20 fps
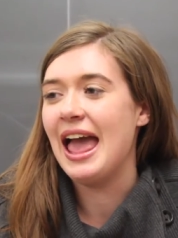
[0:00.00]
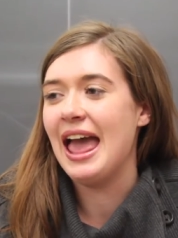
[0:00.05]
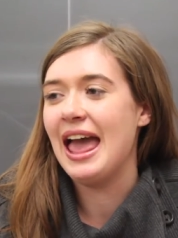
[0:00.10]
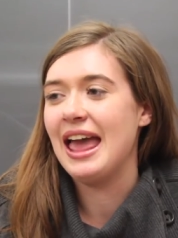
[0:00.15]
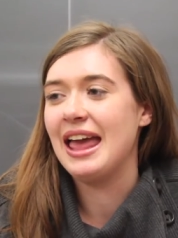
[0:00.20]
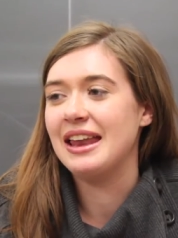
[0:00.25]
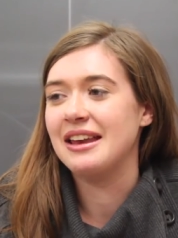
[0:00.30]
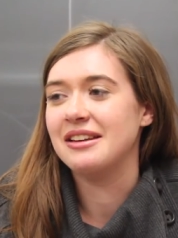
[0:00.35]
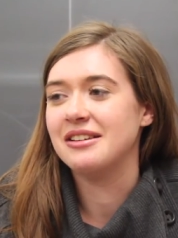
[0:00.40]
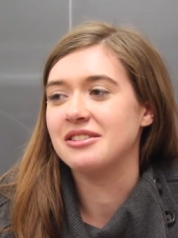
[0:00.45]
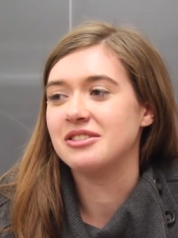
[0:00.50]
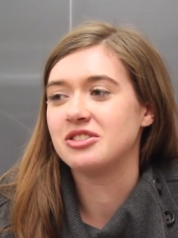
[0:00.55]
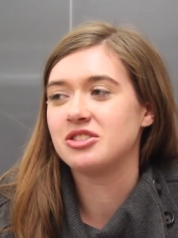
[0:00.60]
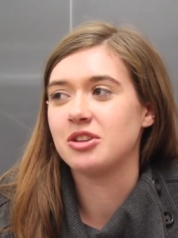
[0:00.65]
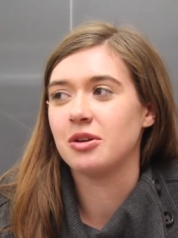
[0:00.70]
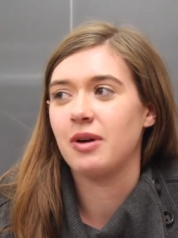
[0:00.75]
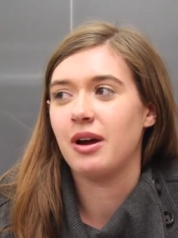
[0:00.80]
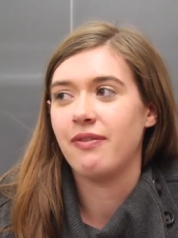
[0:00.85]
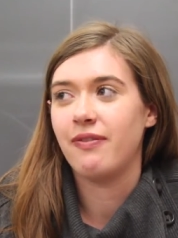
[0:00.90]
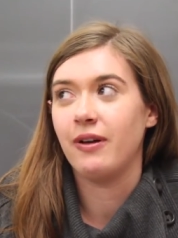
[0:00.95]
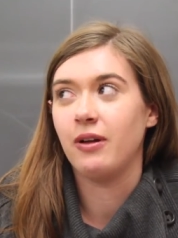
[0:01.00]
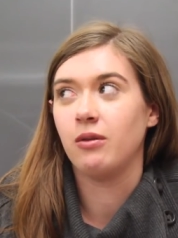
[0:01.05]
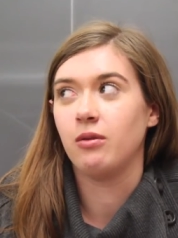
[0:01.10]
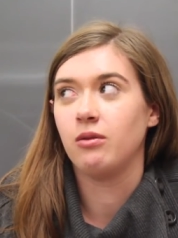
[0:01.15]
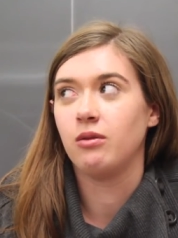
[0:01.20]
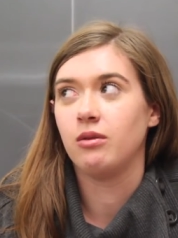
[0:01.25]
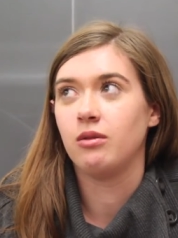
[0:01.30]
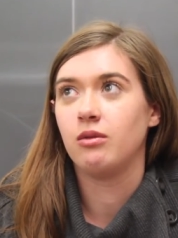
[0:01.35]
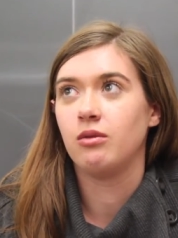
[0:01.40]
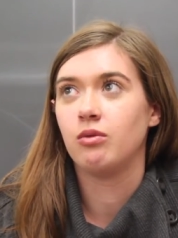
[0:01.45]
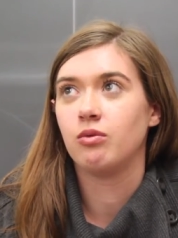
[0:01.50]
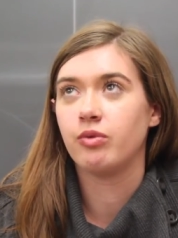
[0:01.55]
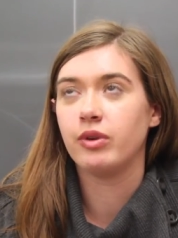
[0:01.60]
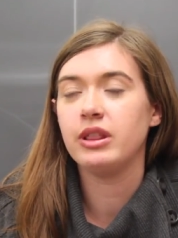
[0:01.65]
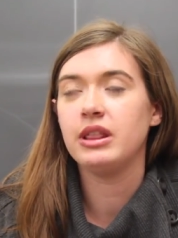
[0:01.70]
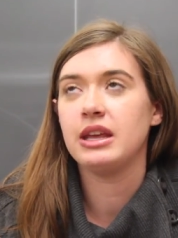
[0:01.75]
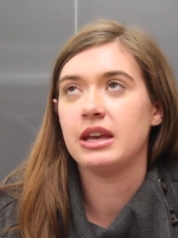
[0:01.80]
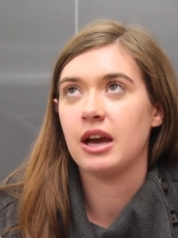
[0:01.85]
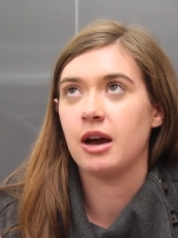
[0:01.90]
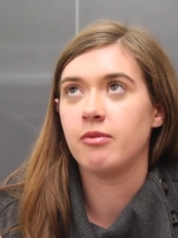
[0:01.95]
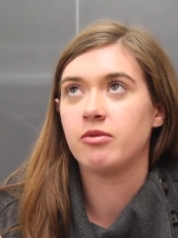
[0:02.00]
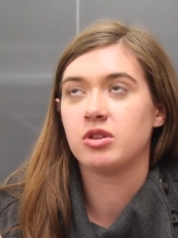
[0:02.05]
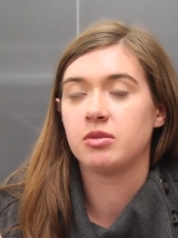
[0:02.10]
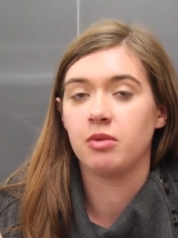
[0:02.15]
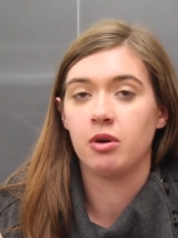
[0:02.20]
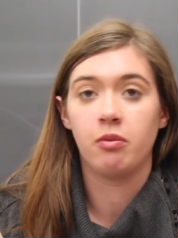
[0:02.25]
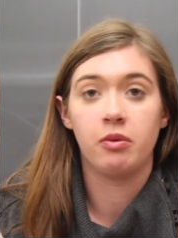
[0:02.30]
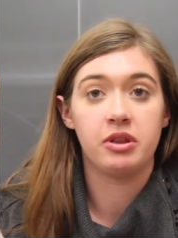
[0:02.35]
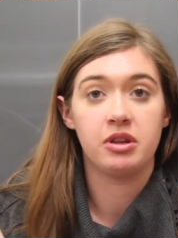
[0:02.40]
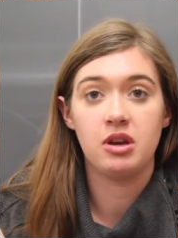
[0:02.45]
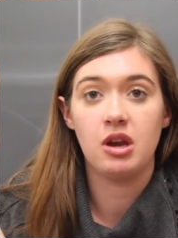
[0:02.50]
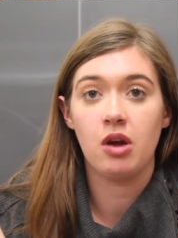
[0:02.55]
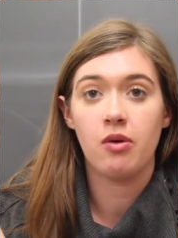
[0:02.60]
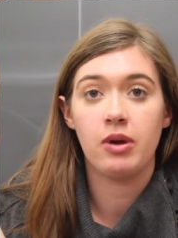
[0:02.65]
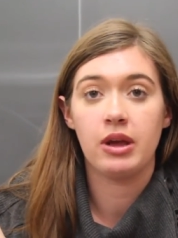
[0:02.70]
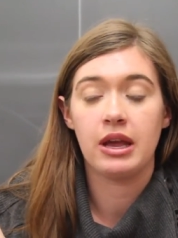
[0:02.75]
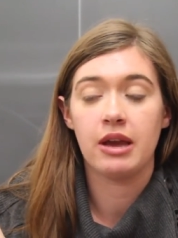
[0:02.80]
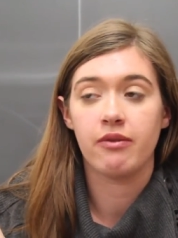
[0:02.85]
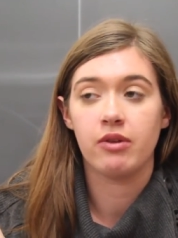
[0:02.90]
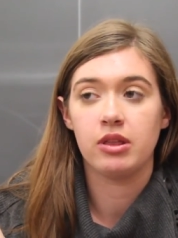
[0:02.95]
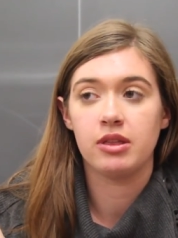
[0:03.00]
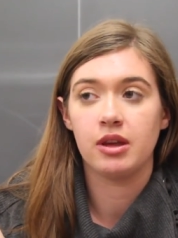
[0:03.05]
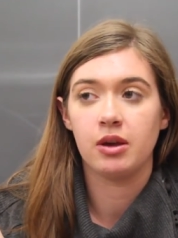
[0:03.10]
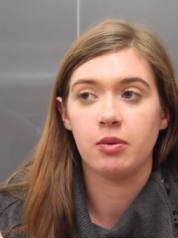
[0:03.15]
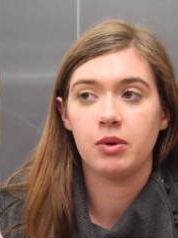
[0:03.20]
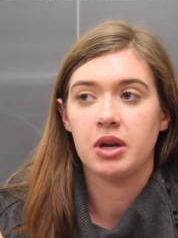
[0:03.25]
And so I felt really comfortable with knowing everything.